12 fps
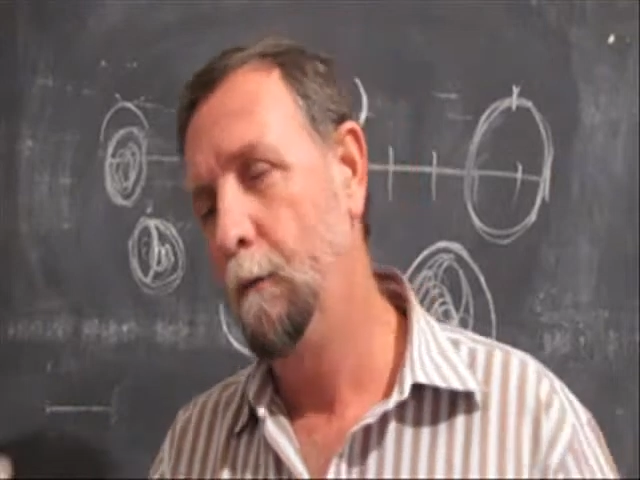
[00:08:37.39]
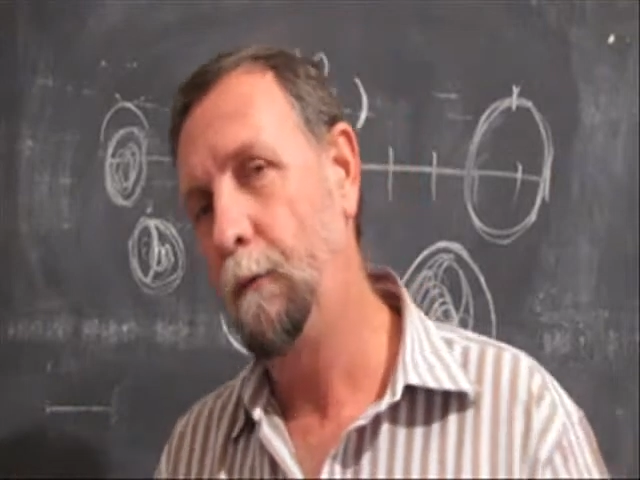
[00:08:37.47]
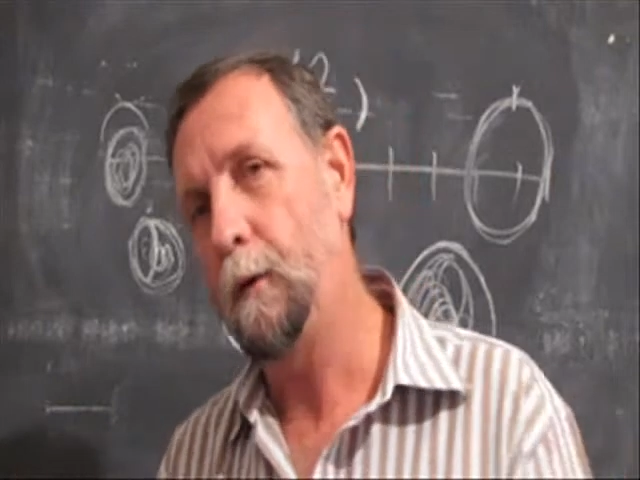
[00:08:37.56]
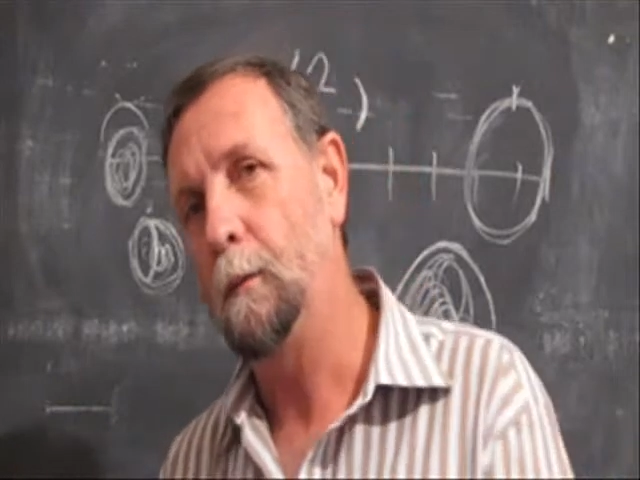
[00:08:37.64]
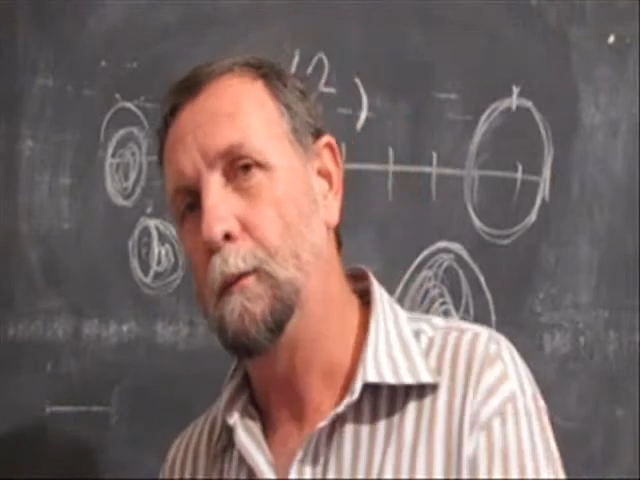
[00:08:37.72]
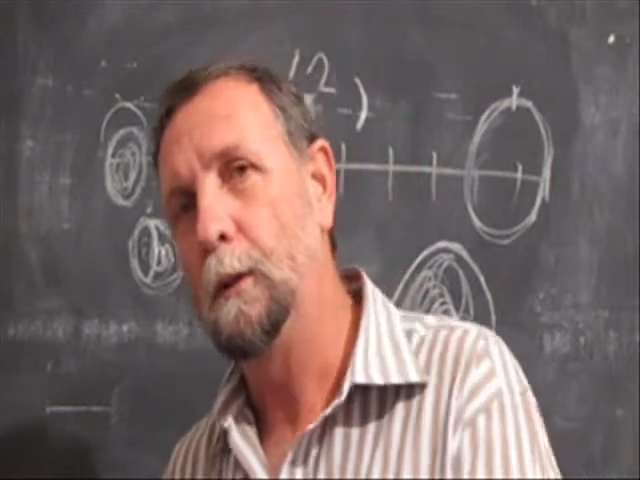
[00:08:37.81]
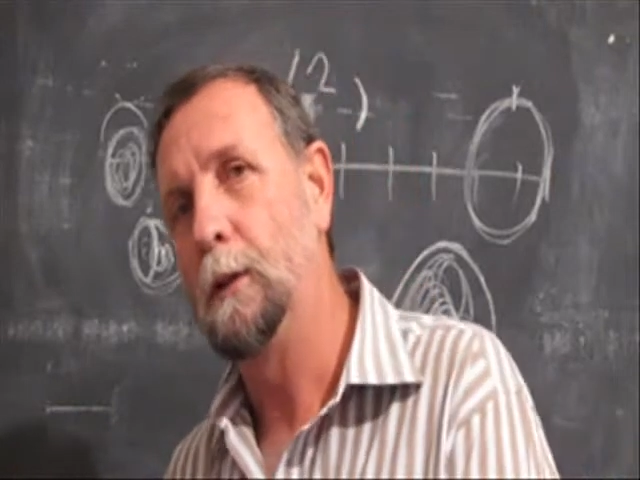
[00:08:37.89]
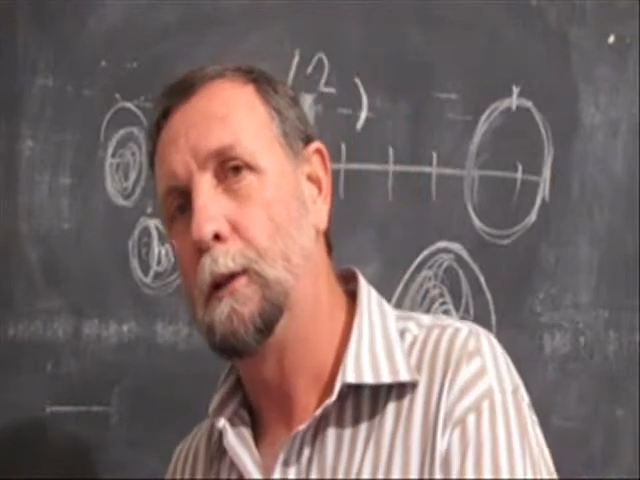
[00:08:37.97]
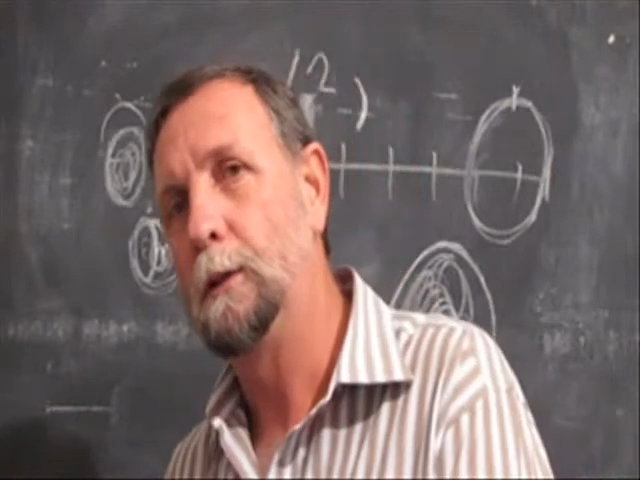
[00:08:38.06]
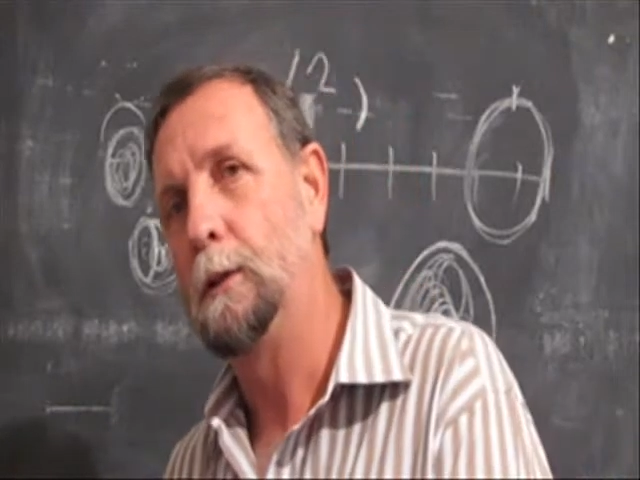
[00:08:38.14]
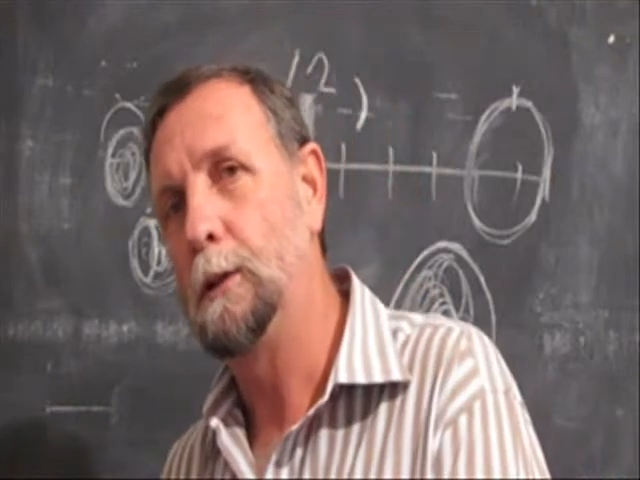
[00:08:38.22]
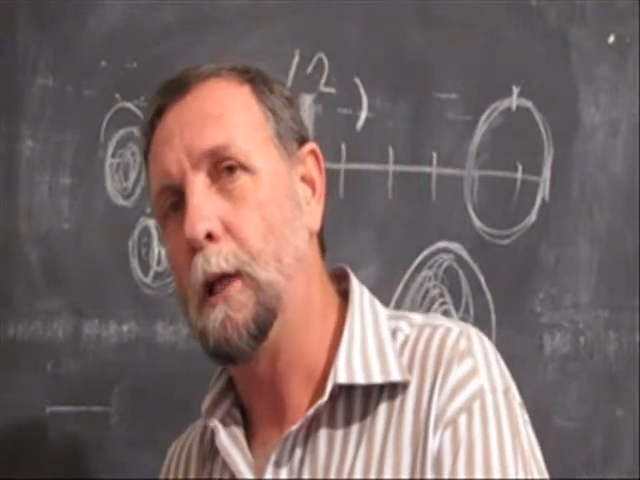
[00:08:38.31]
from
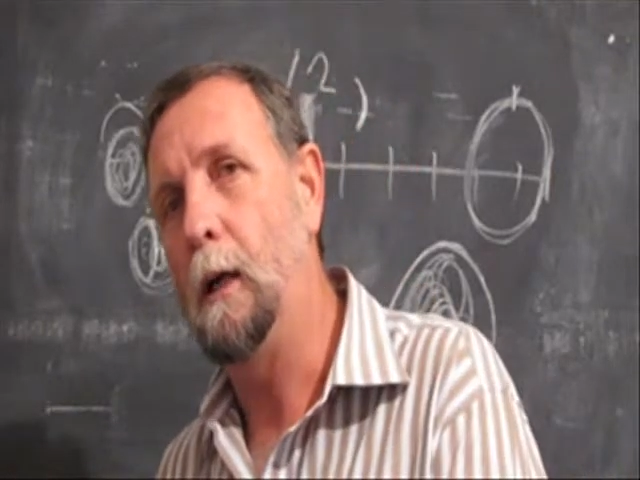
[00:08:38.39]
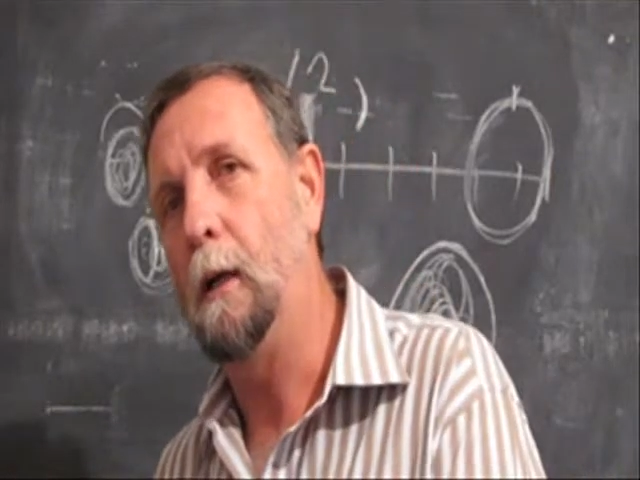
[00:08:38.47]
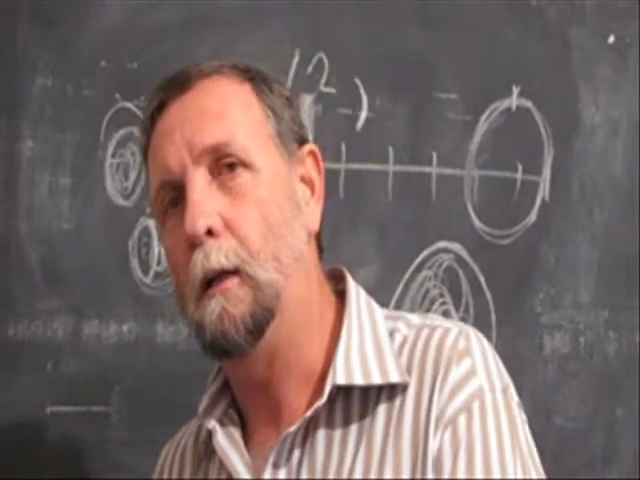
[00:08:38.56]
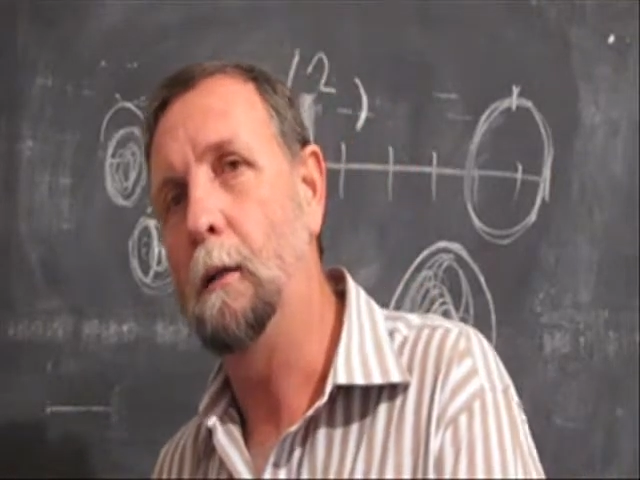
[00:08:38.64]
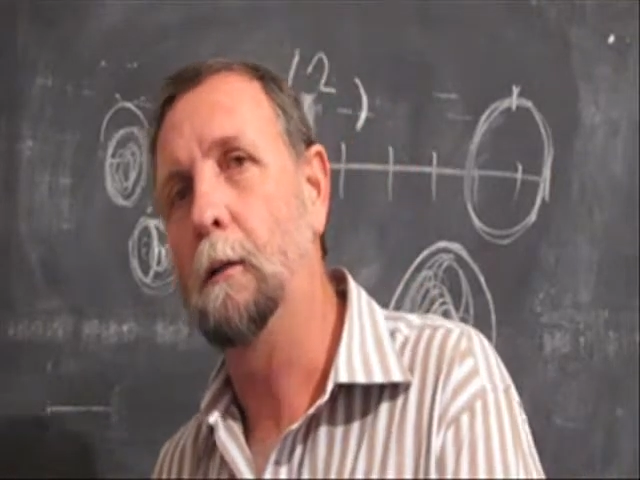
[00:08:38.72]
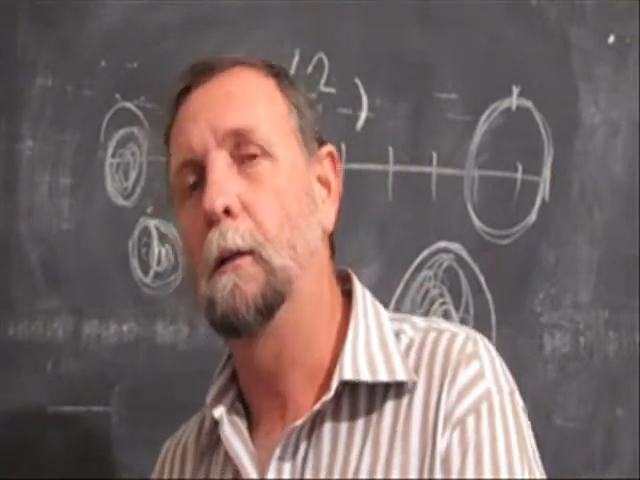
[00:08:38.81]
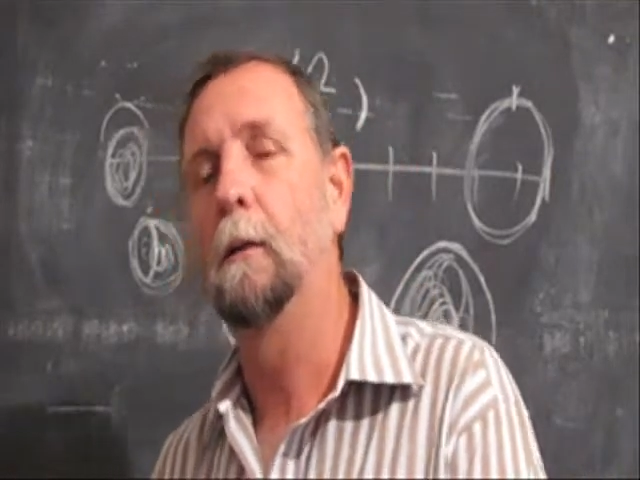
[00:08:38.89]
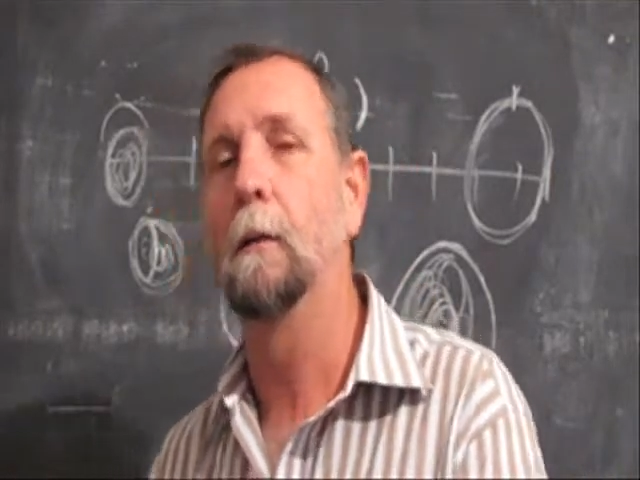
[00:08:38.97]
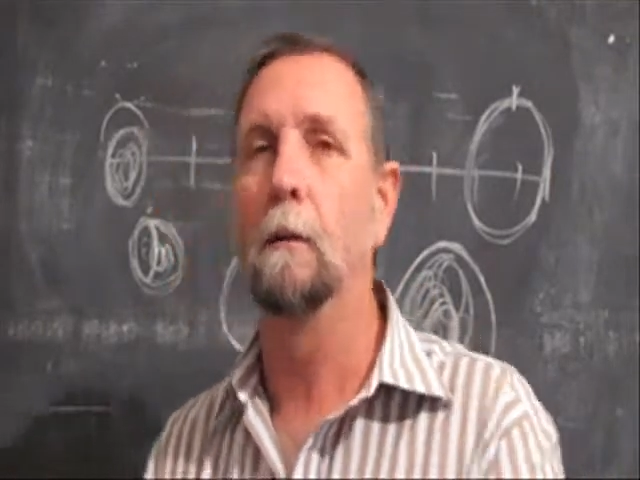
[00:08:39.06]
child